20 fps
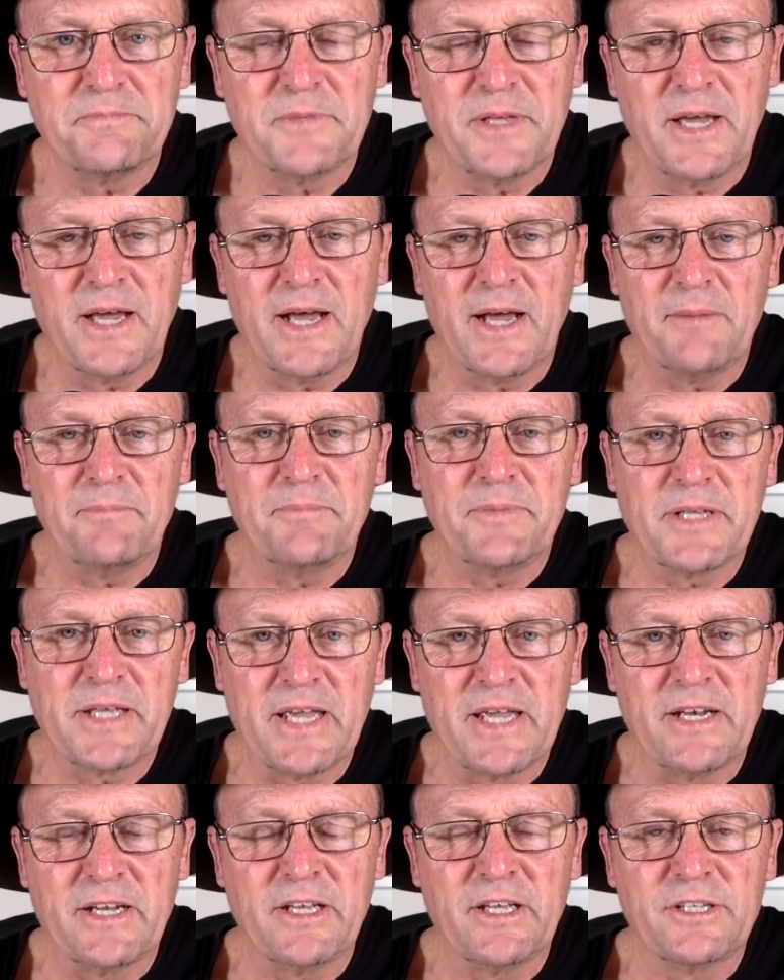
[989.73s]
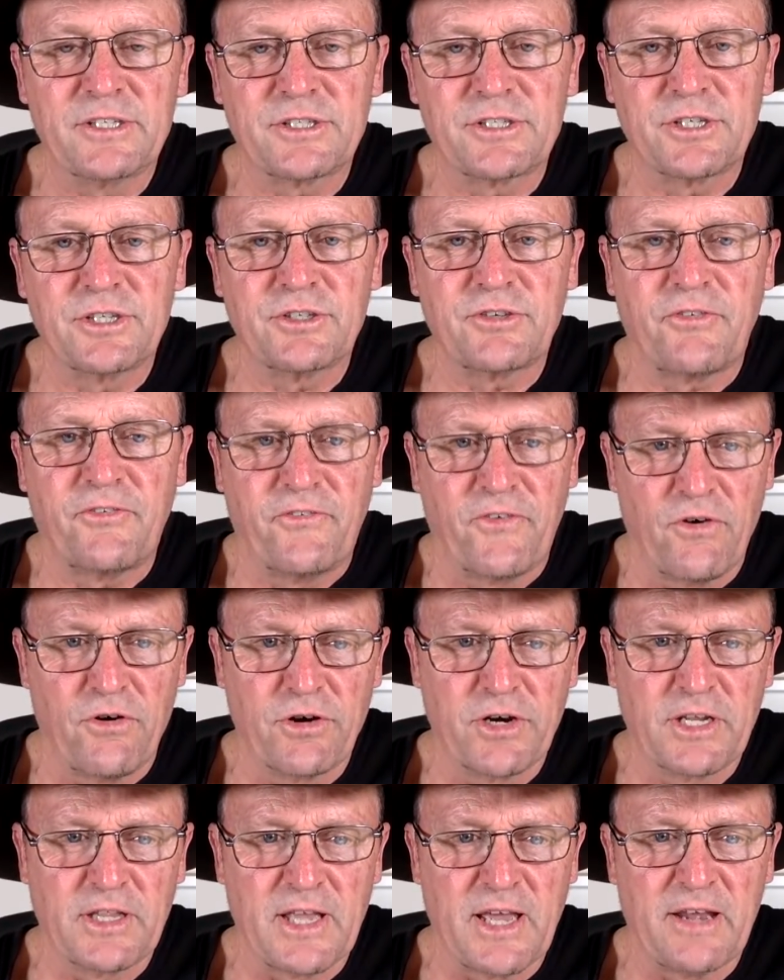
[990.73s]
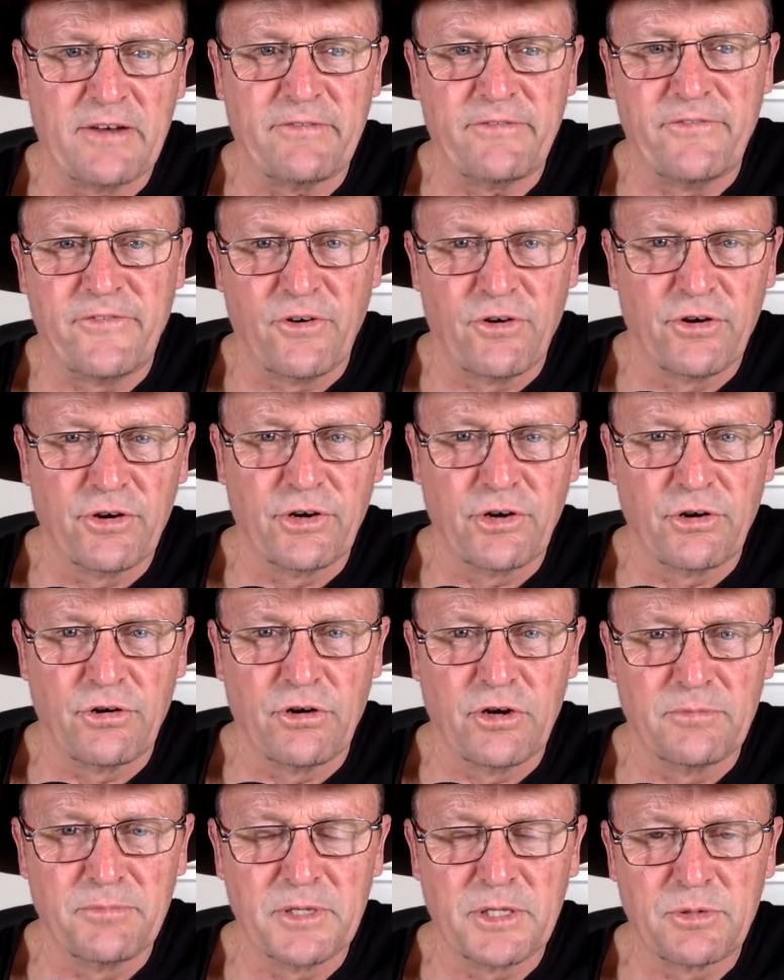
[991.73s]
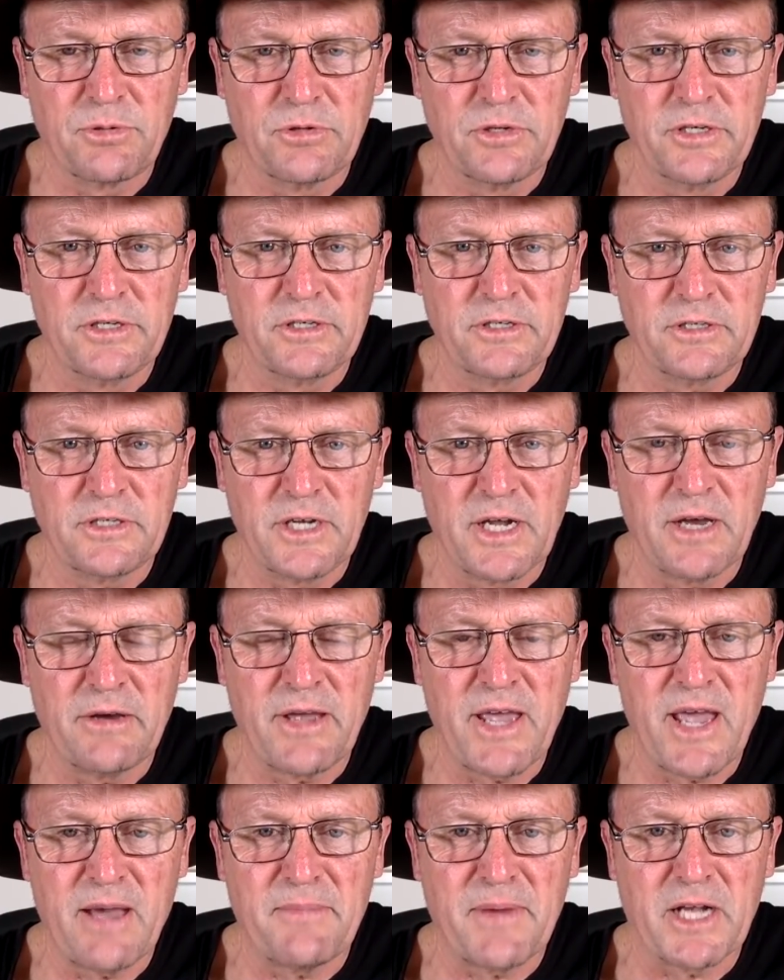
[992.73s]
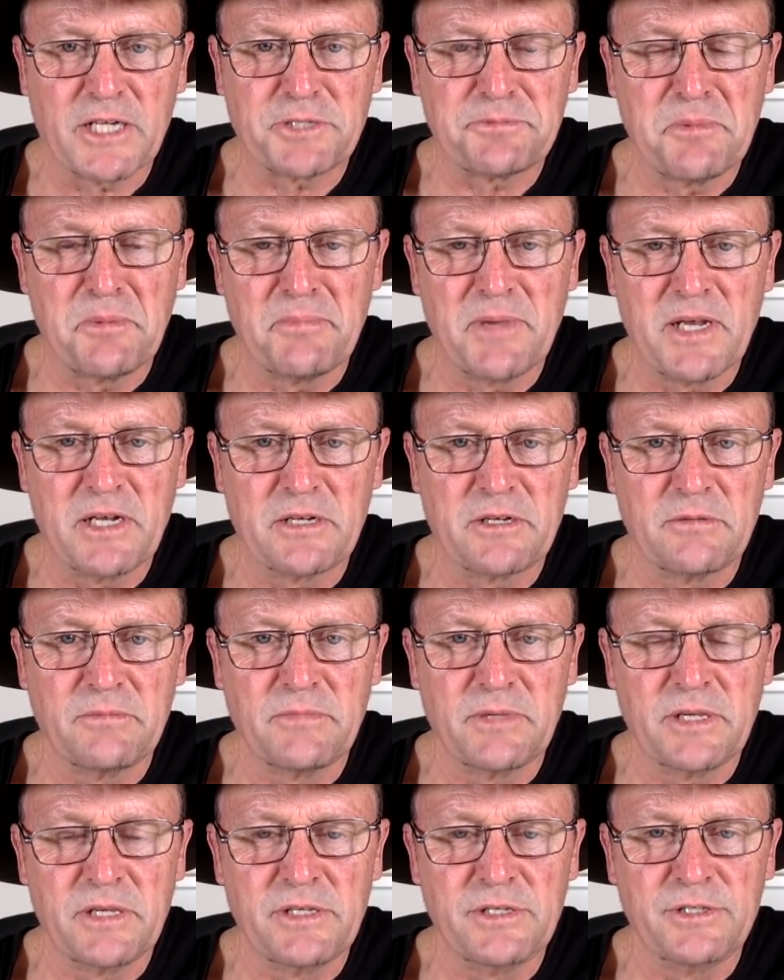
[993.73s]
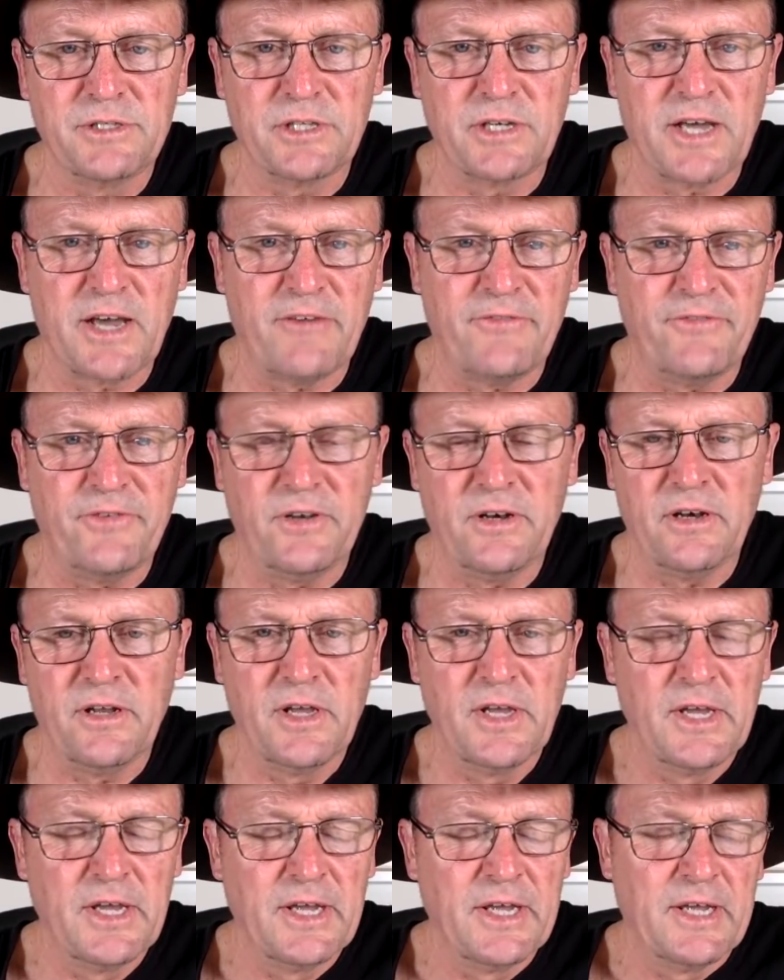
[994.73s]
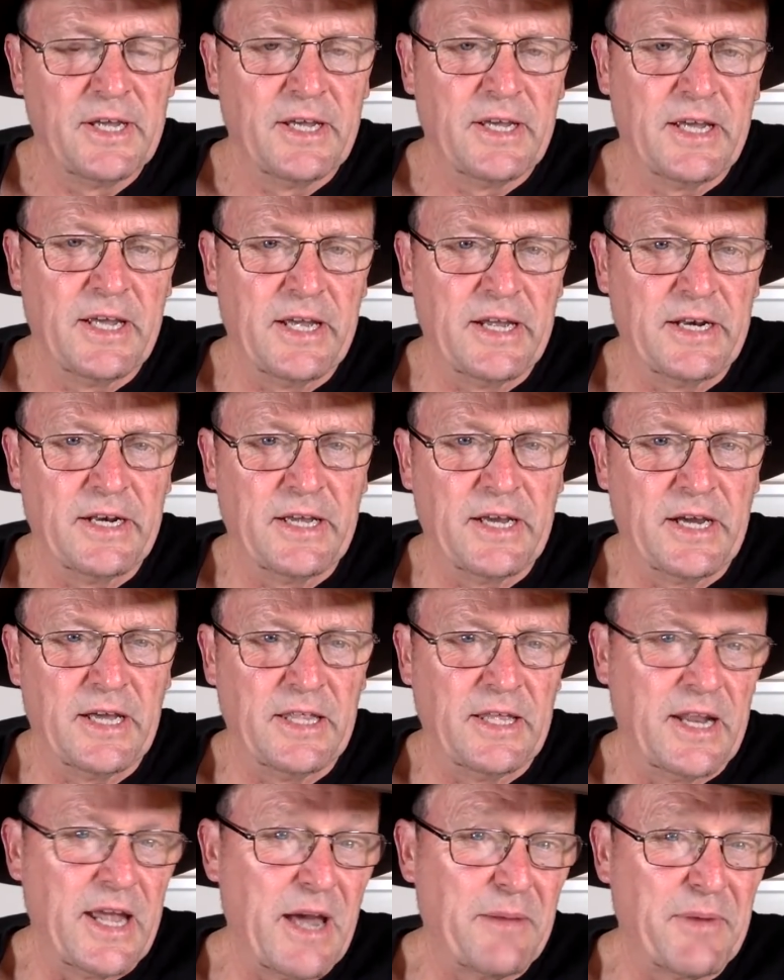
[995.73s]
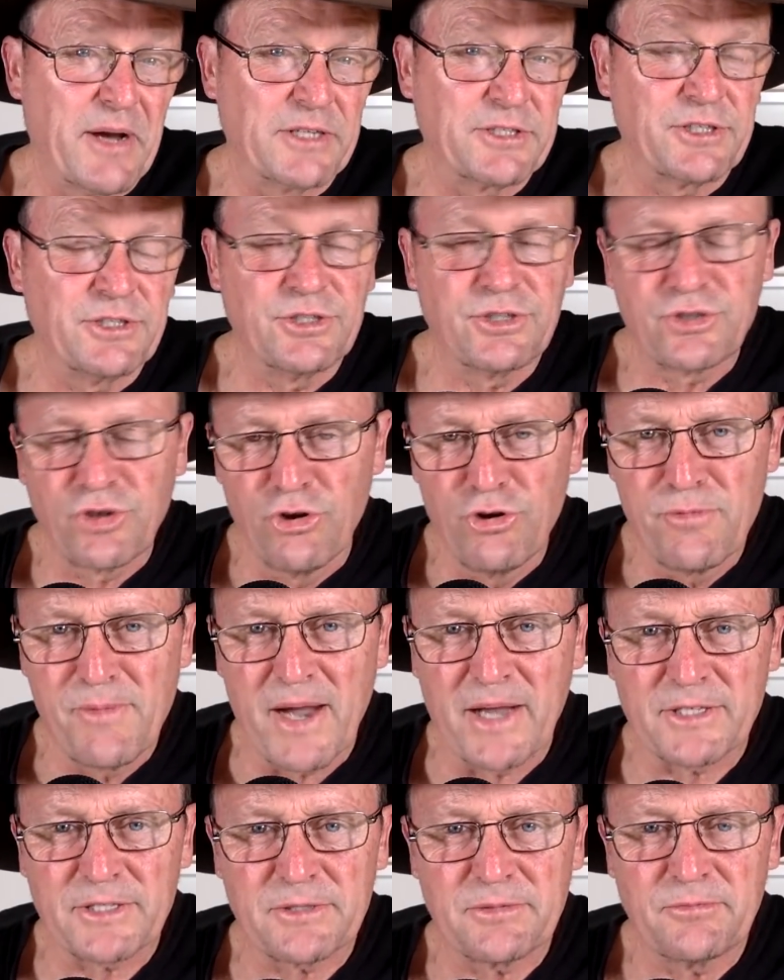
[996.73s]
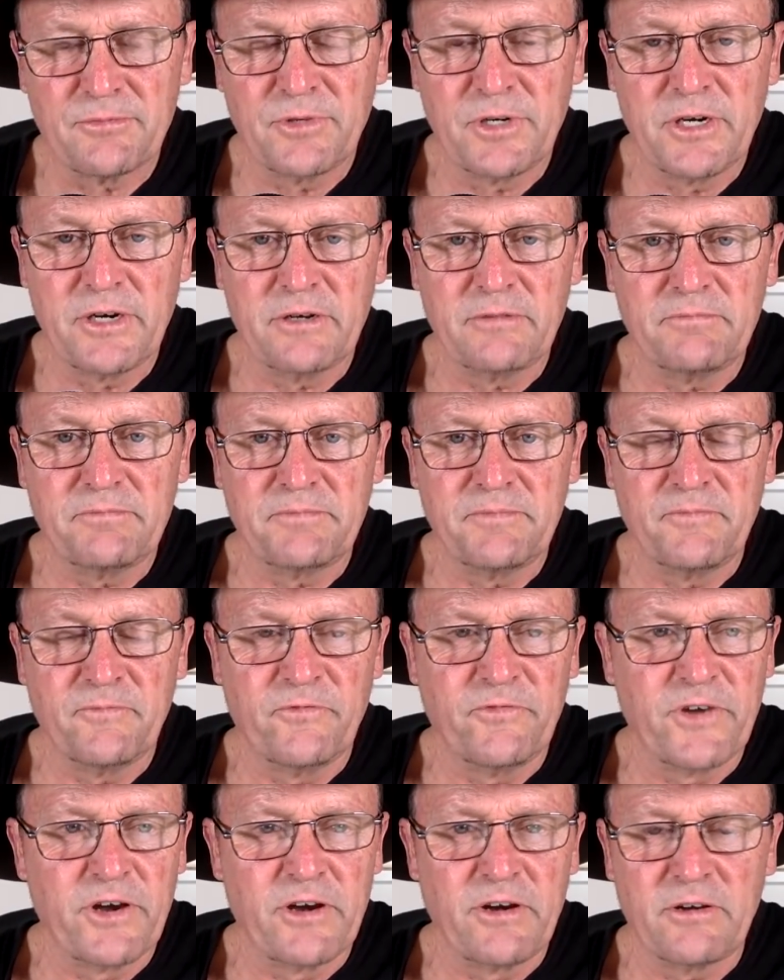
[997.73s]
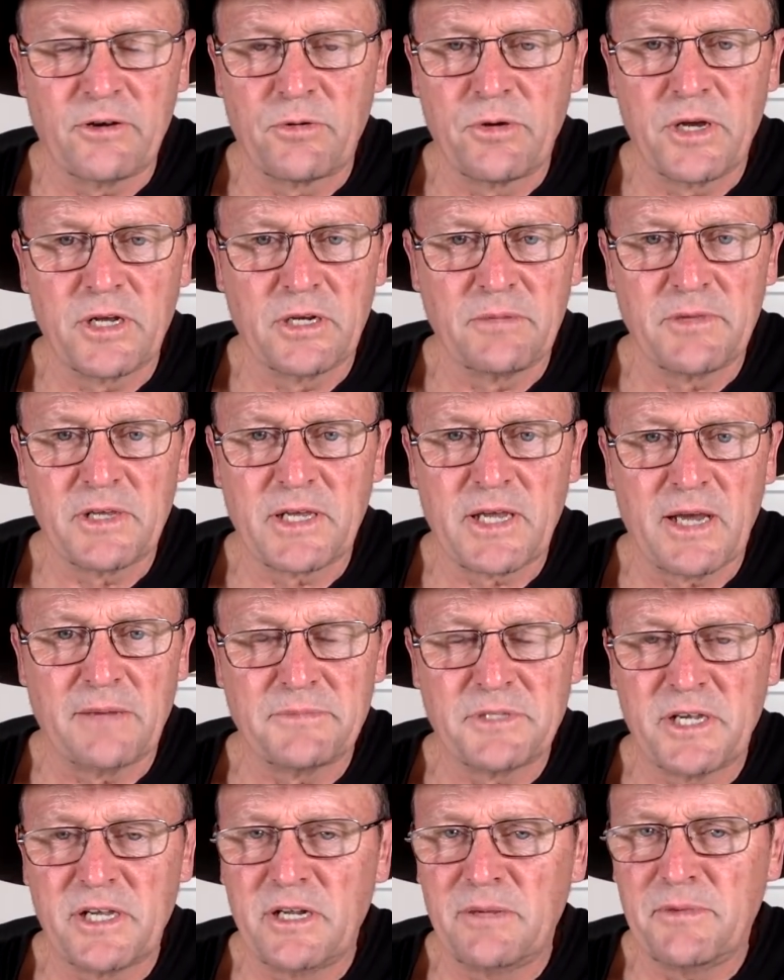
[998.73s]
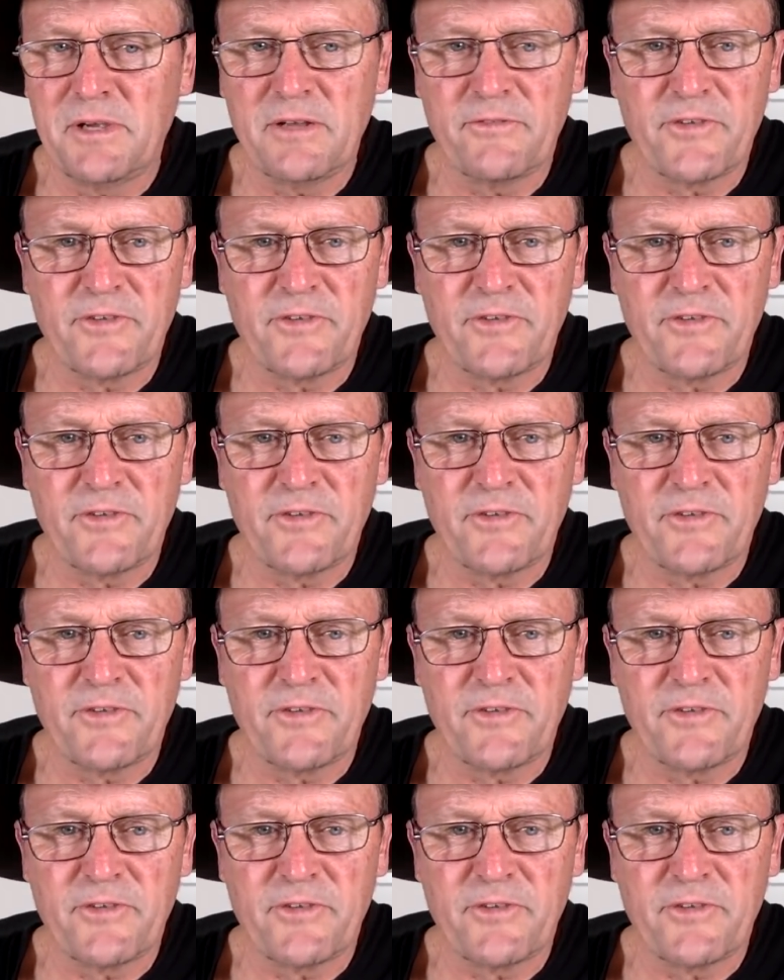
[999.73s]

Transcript: um, again, it's just finding that fine line between you know how much momentum is enough and and uh, then how much is too much, where it very quickly becomes your enemy.